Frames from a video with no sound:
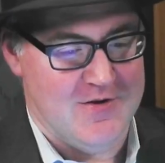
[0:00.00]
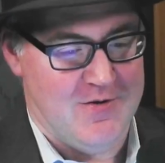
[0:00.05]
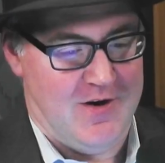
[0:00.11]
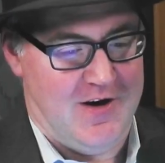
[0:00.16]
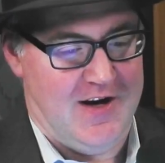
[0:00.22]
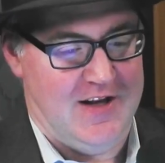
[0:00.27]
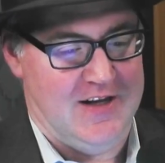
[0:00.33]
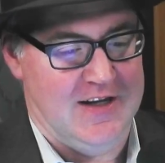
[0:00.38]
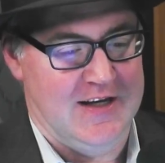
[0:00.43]

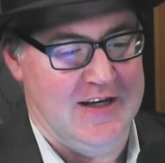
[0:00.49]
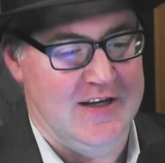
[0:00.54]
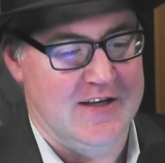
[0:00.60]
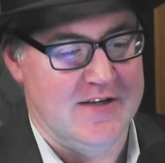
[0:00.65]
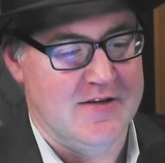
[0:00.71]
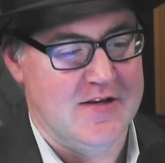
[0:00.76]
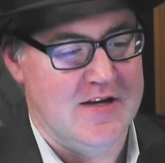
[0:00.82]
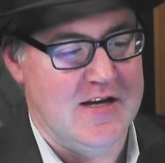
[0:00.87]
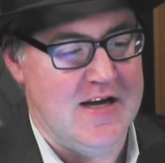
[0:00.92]
quietly.
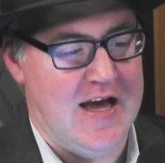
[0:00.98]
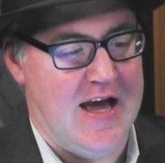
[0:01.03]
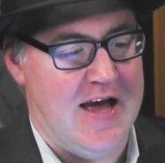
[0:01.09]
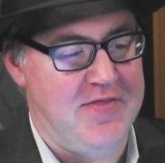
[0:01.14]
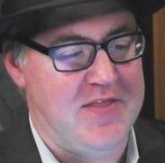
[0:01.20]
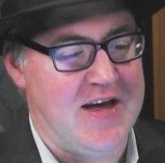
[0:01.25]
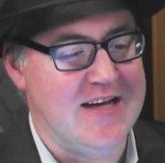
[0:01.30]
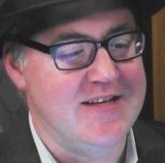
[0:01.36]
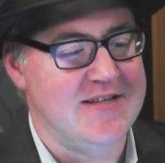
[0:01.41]

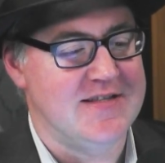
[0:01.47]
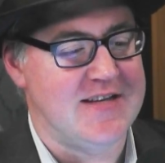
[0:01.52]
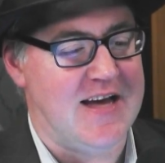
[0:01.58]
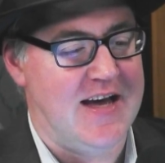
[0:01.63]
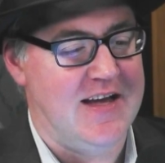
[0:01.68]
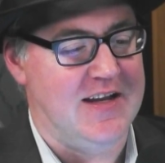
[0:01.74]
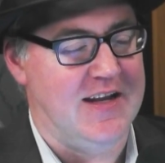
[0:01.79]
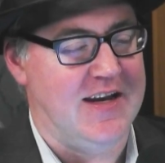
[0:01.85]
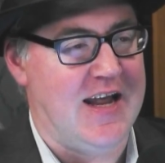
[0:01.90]
And they
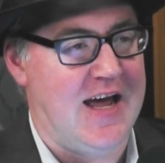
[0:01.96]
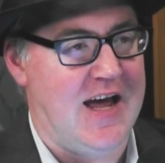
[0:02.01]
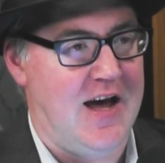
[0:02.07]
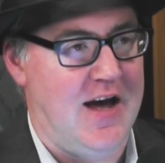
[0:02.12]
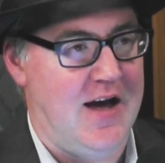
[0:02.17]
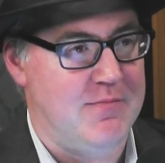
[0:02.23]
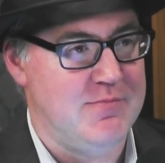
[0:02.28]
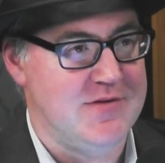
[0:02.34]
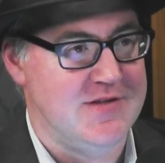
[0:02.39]
sail it
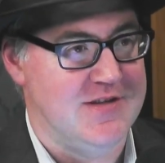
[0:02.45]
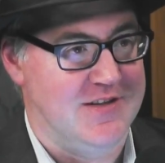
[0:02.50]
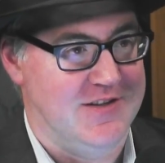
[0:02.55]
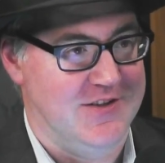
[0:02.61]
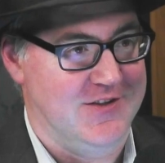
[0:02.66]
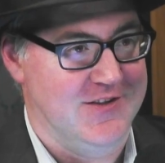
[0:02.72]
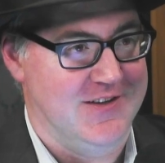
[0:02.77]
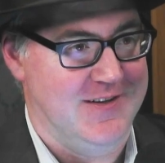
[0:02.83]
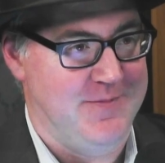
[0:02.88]

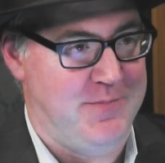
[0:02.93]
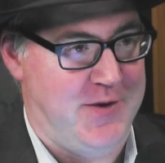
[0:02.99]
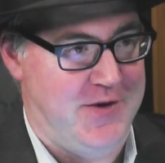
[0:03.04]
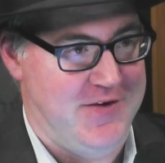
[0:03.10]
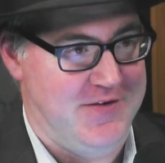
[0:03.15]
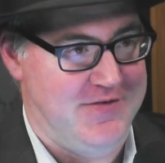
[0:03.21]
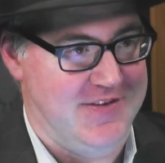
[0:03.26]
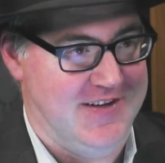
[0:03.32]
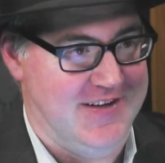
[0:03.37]
absolutely
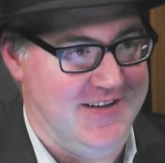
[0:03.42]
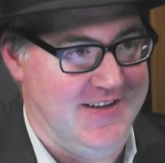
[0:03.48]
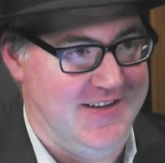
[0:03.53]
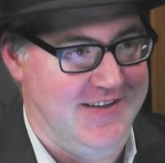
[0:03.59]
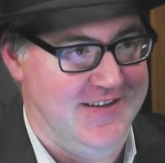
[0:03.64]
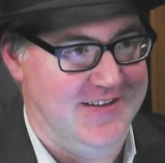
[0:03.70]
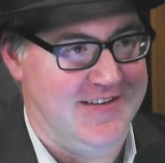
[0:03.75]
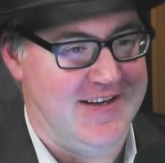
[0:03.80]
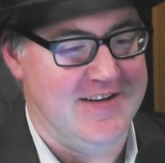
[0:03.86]

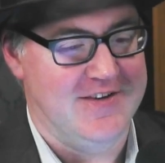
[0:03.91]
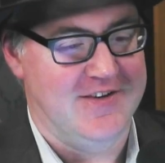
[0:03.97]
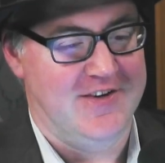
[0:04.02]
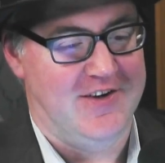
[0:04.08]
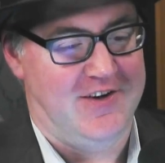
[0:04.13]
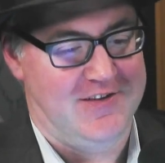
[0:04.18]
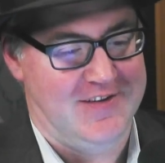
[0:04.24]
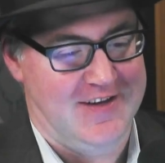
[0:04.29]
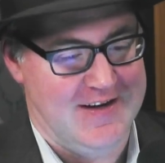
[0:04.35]
perfectly. They do
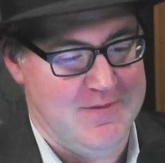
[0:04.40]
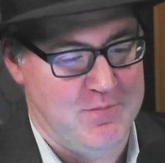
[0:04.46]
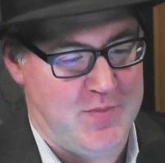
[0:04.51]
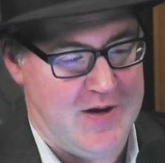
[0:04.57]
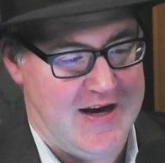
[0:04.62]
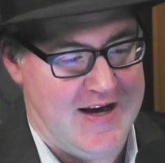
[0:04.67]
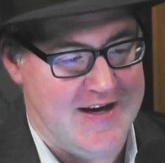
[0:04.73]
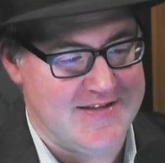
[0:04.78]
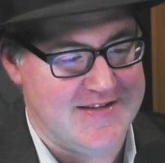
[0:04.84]
not let him
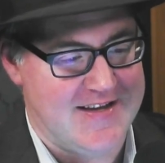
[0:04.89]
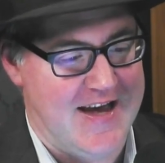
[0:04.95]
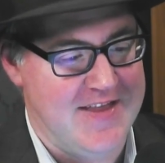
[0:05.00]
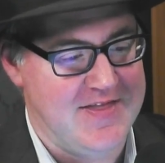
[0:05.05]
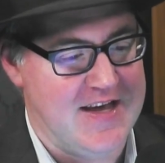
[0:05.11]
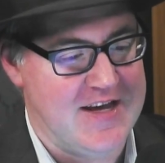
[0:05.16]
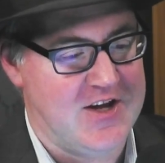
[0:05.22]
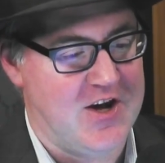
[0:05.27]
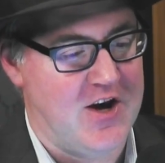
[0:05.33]
pass.
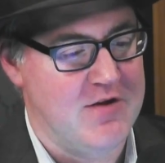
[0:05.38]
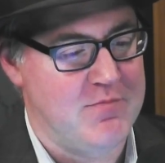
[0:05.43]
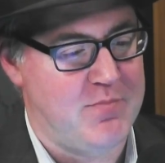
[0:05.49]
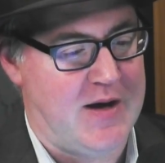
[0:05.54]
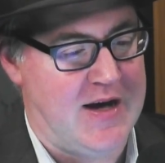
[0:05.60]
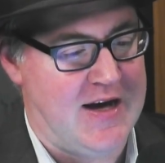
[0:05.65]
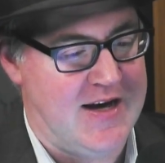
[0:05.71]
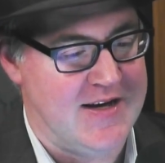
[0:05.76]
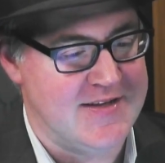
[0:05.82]
And they go
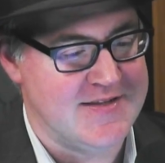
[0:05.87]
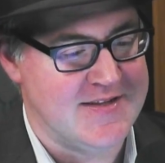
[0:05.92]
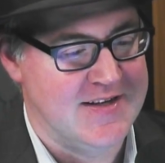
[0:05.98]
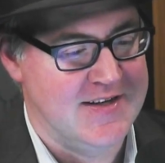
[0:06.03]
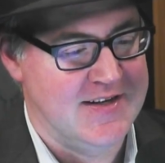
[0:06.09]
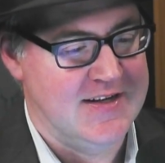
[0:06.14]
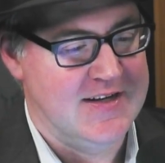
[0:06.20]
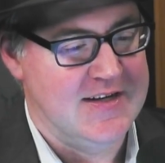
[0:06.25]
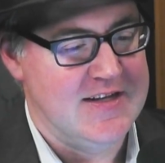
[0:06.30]
past
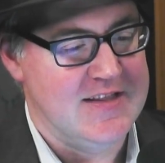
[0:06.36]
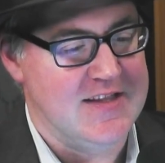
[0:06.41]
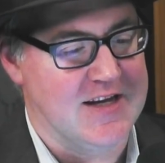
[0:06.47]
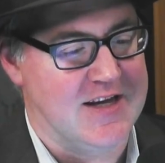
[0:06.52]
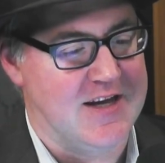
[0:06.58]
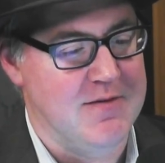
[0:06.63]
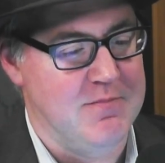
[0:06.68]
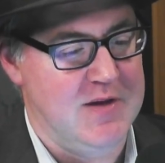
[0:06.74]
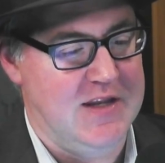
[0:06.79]
the
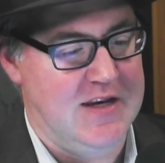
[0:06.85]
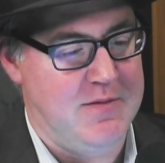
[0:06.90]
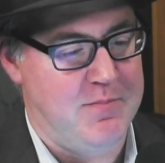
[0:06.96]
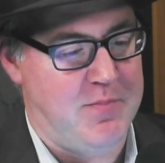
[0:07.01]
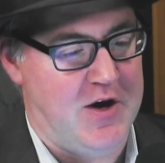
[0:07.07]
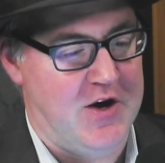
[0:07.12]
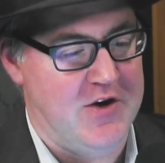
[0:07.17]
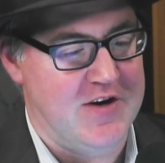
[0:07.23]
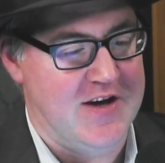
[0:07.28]
committee
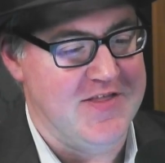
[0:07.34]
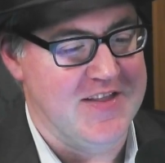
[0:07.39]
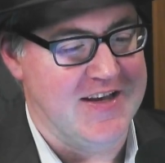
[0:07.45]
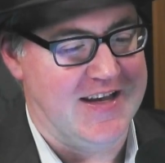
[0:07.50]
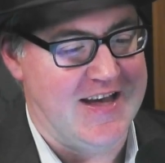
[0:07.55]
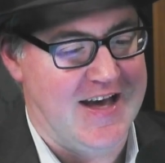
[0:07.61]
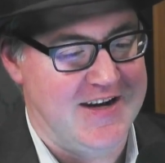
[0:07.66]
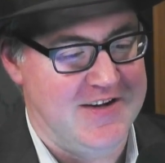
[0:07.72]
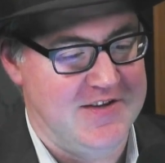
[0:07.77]
boat, and the
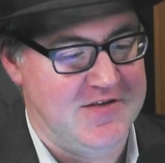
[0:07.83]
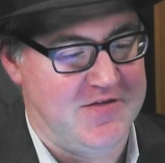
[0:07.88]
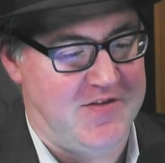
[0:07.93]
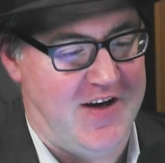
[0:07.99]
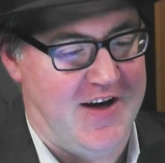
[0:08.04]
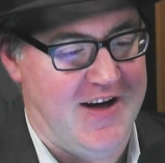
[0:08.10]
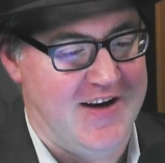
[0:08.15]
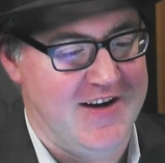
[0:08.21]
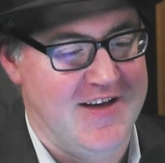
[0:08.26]
gun is
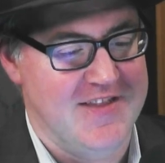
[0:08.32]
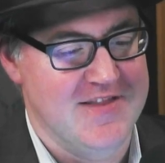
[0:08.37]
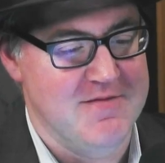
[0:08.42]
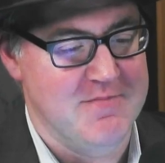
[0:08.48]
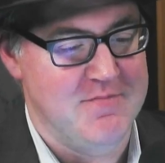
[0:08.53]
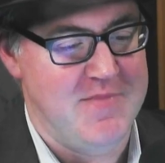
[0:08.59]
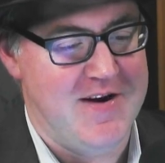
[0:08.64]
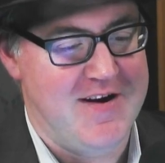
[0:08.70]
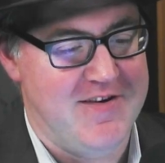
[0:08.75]
fired, and the
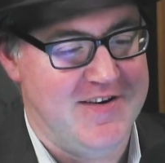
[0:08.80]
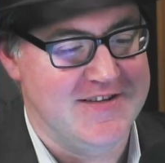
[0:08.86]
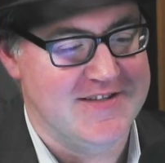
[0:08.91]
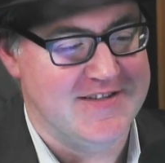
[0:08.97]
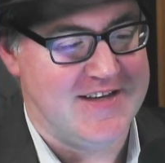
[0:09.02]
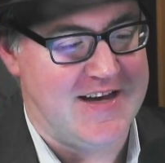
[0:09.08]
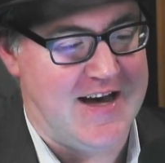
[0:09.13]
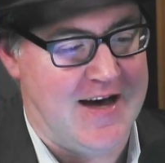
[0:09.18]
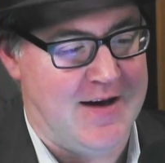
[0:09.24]

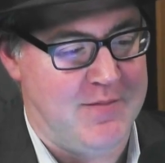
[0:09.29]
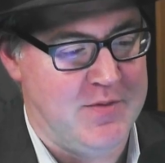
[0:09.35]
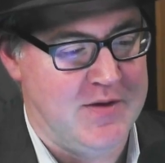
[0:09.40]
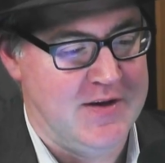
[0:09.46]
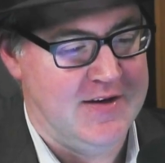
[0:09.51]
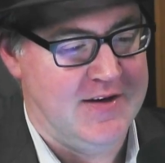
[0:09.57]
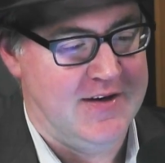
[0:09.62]
America's Cup